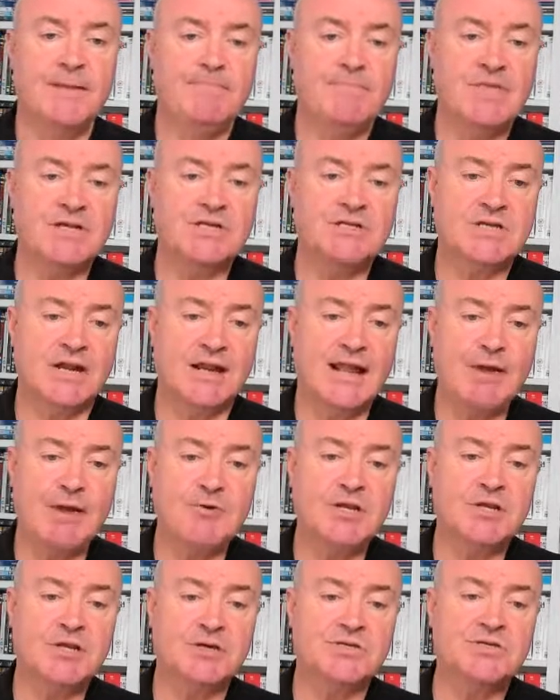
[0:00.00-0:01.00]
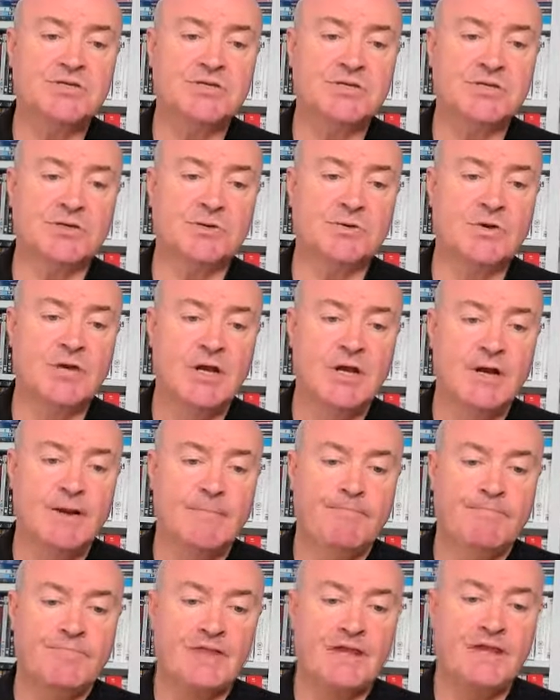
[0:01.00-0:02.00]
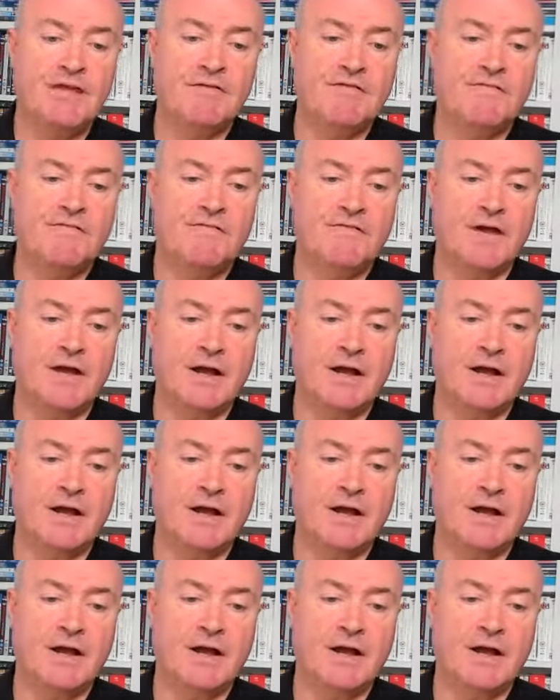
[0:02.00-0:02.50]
It's allowing us to give